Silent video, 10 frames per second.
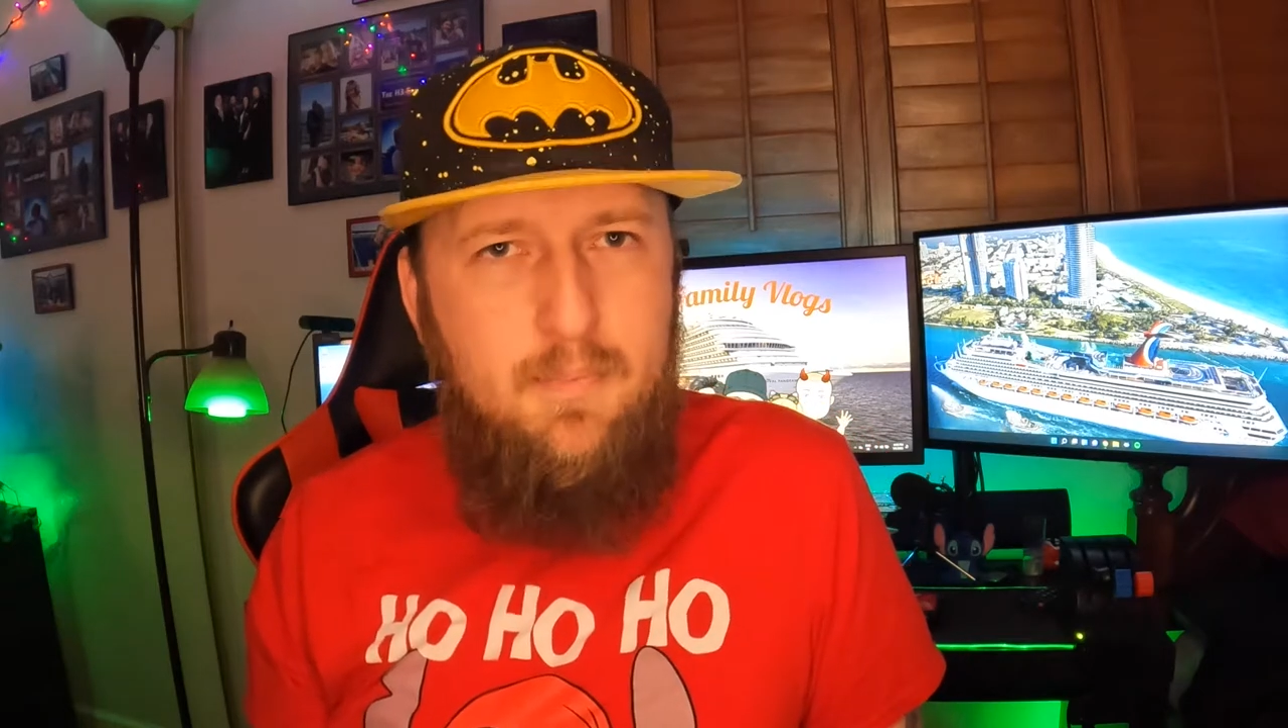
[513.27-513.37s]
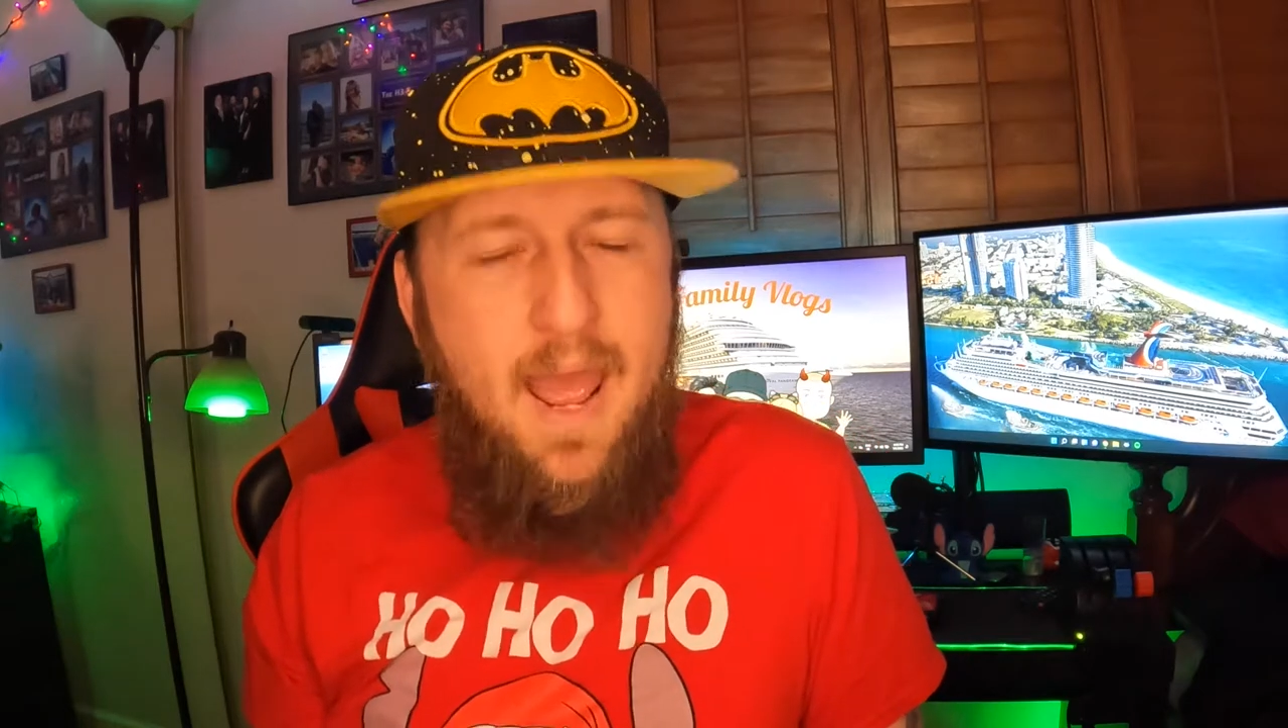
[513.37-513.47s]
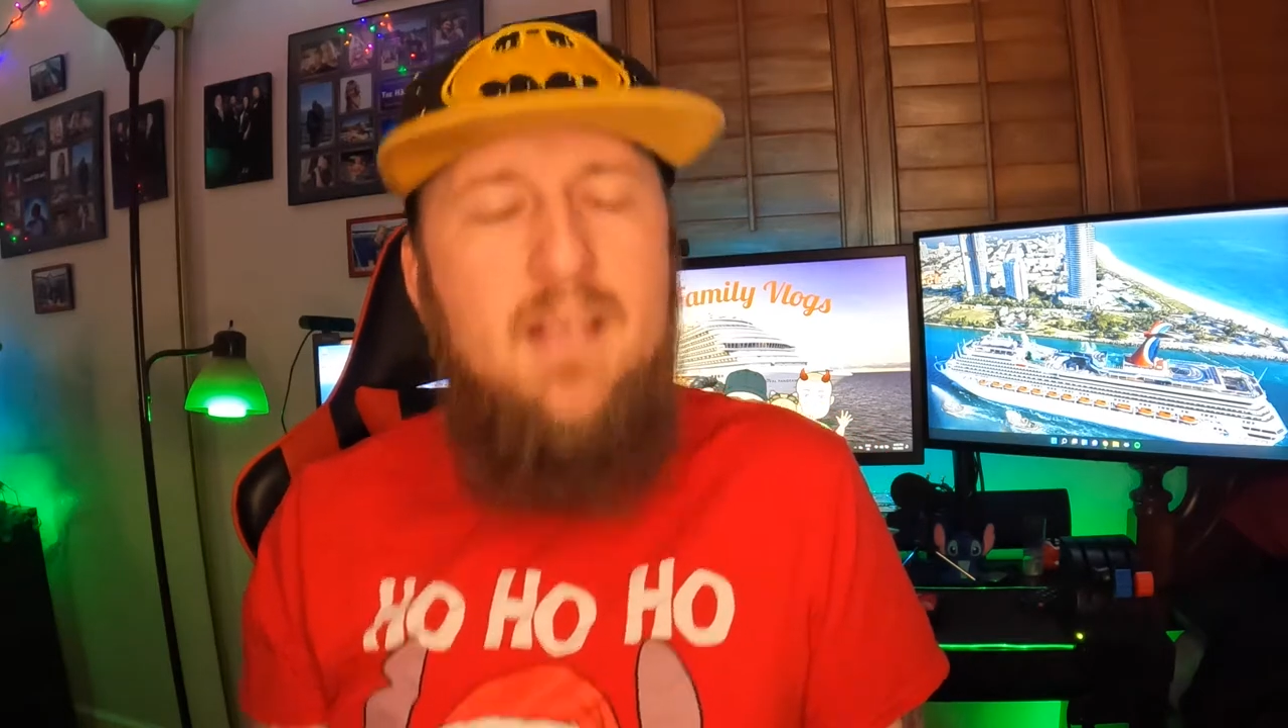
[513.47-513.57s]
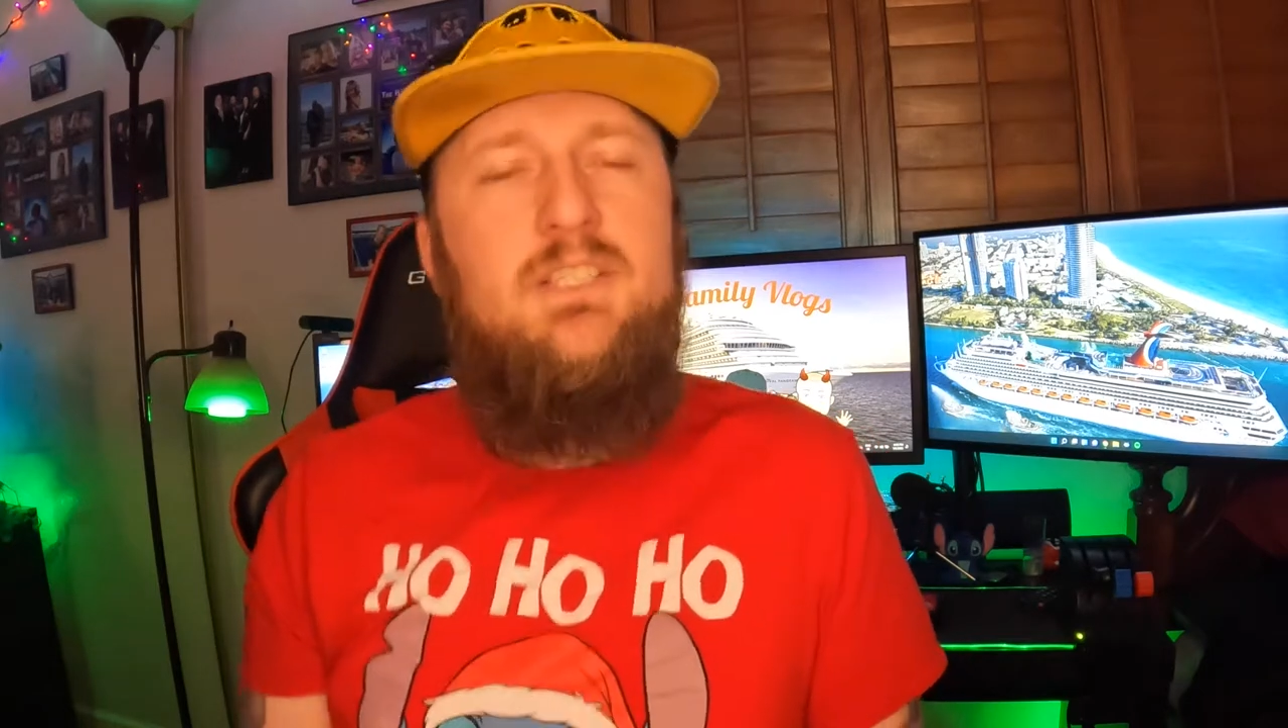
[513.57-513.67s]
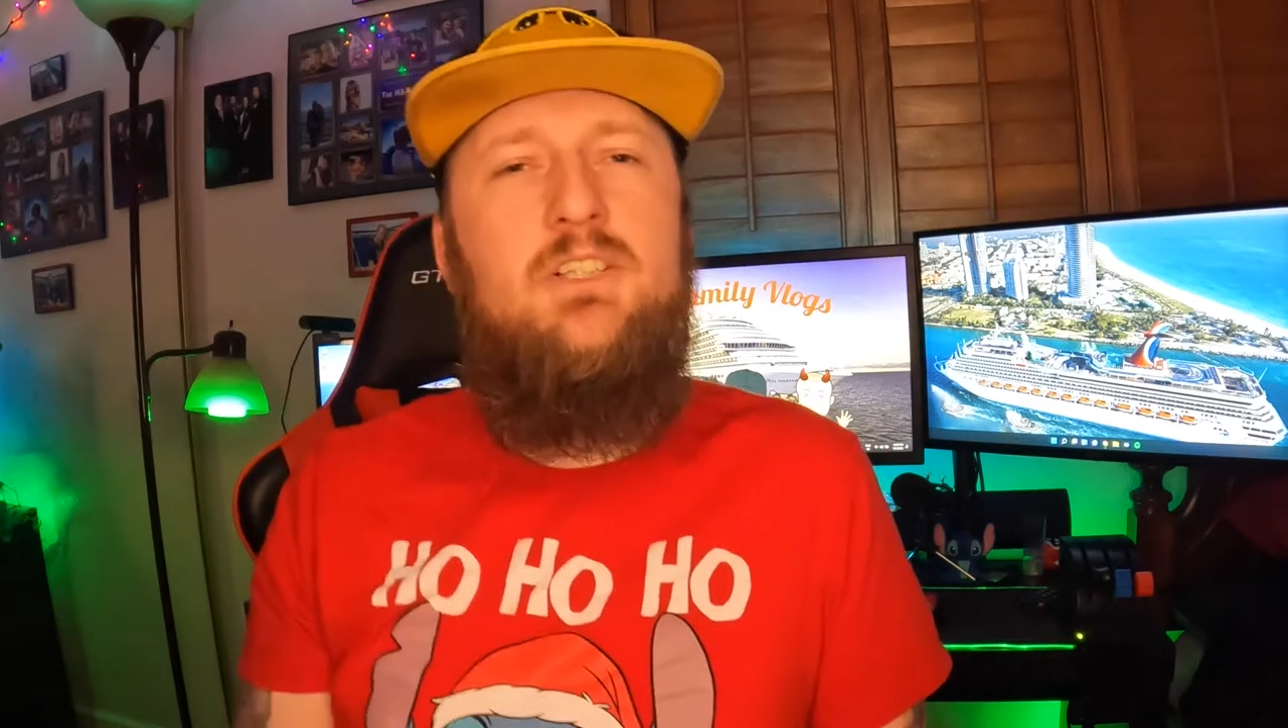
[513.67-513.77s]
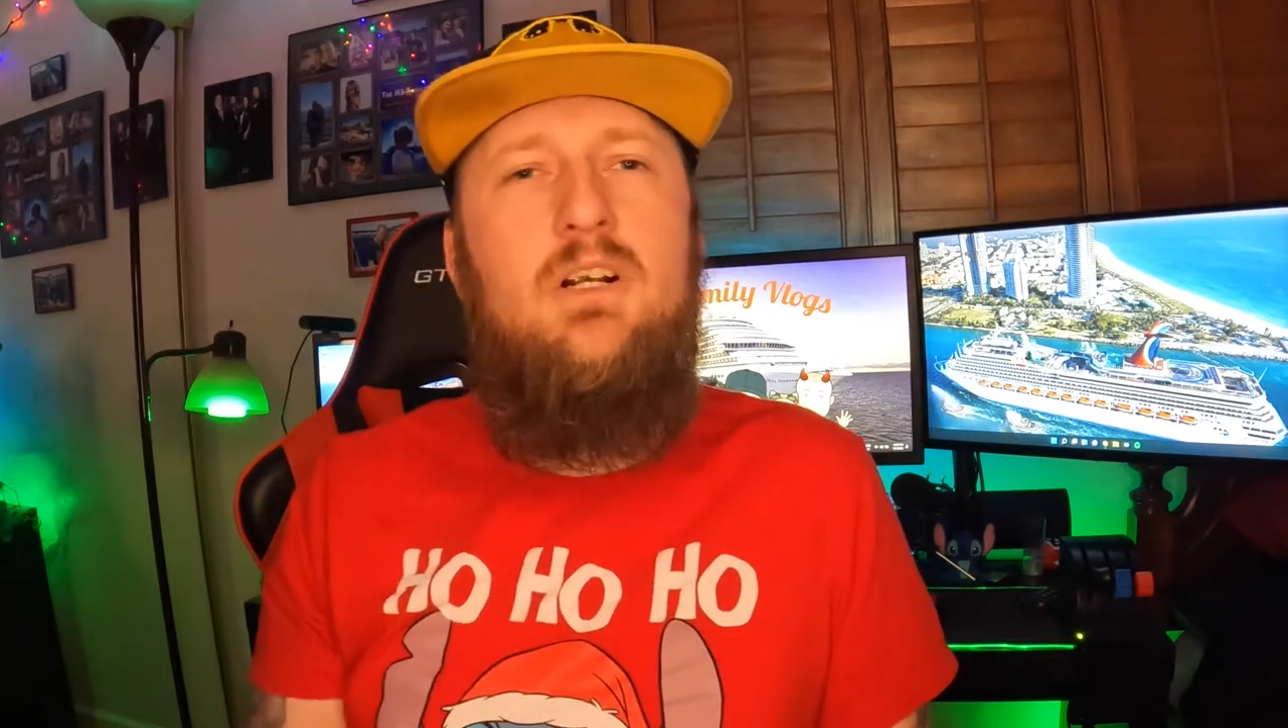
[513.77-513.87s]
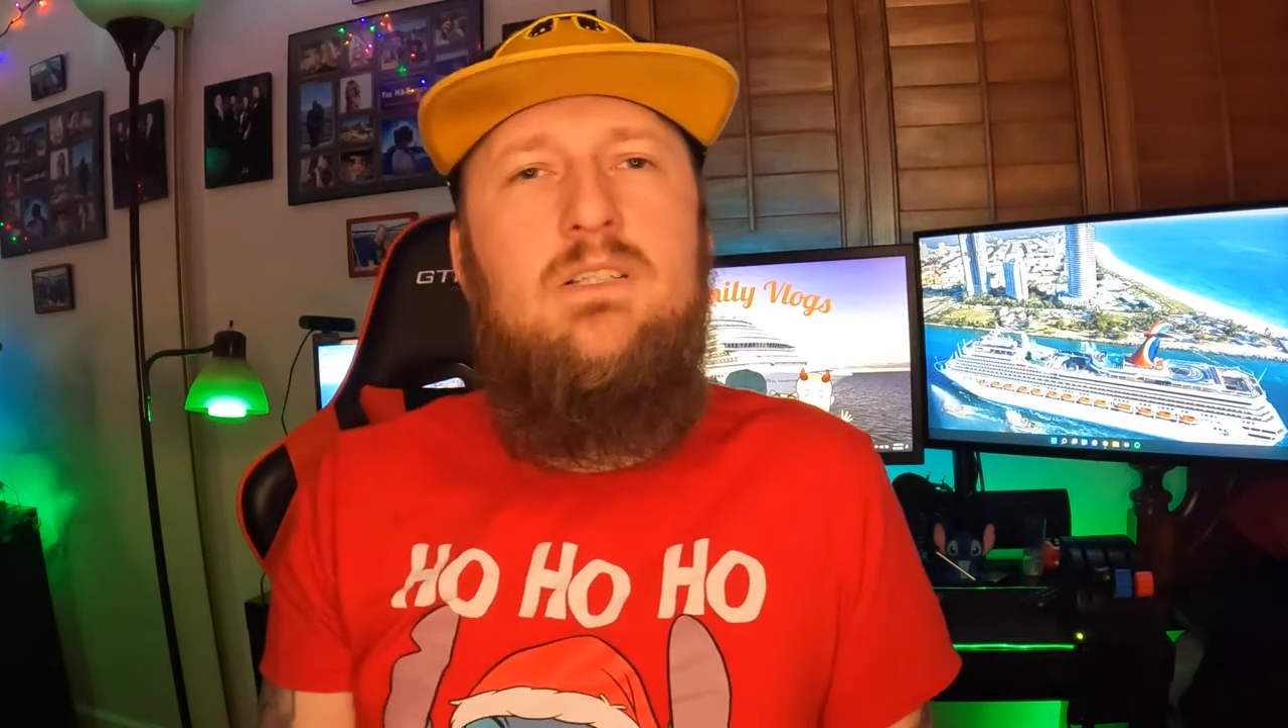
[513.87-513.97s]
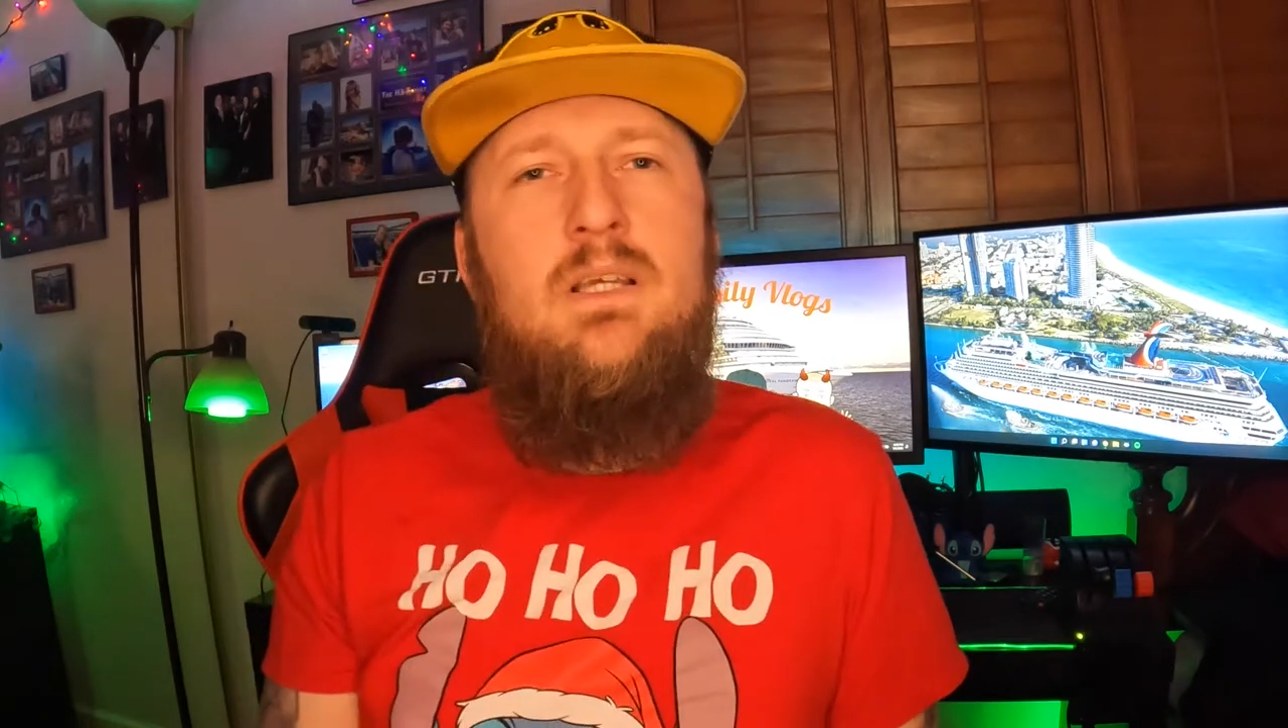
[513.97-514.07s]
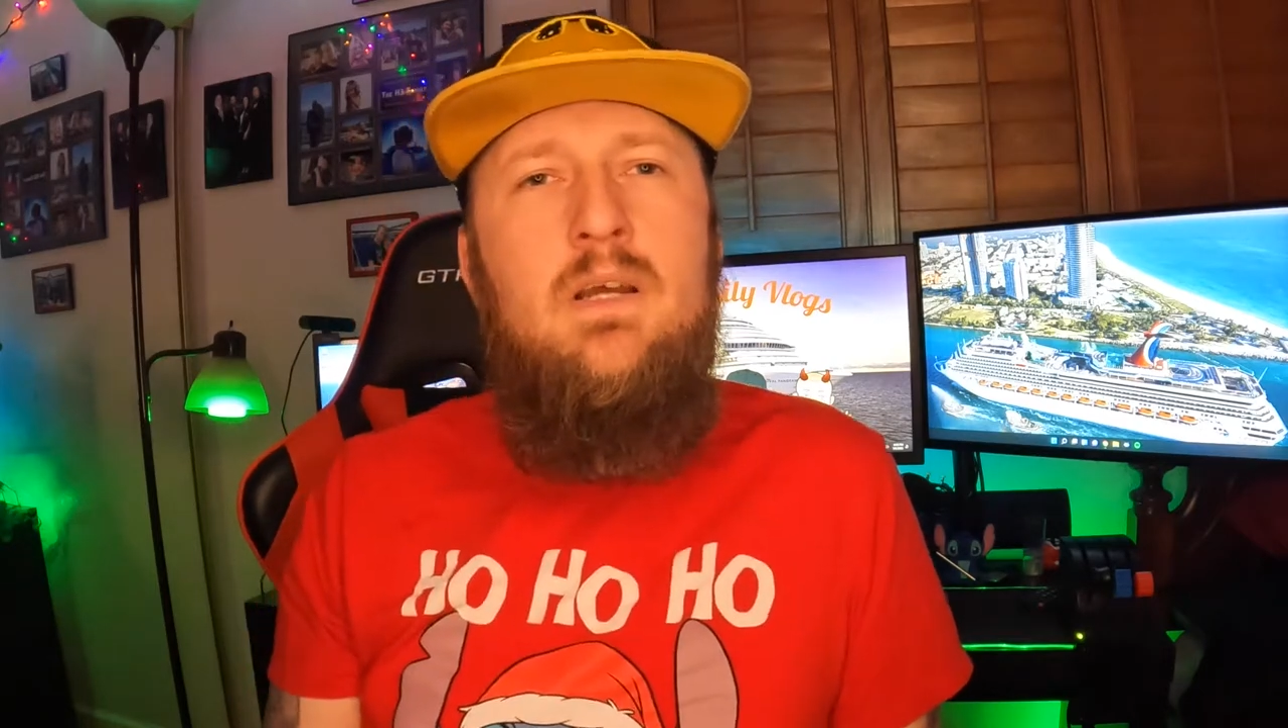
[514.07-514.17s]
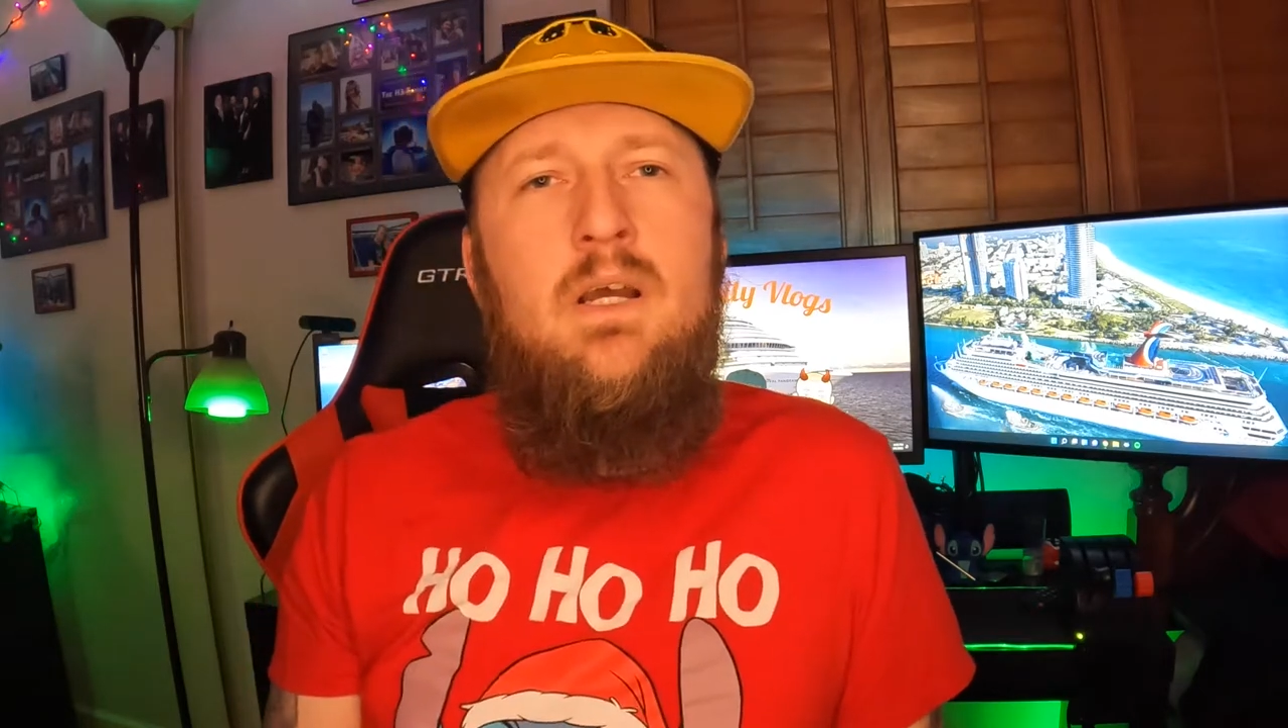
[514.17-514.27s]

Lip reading: passengers,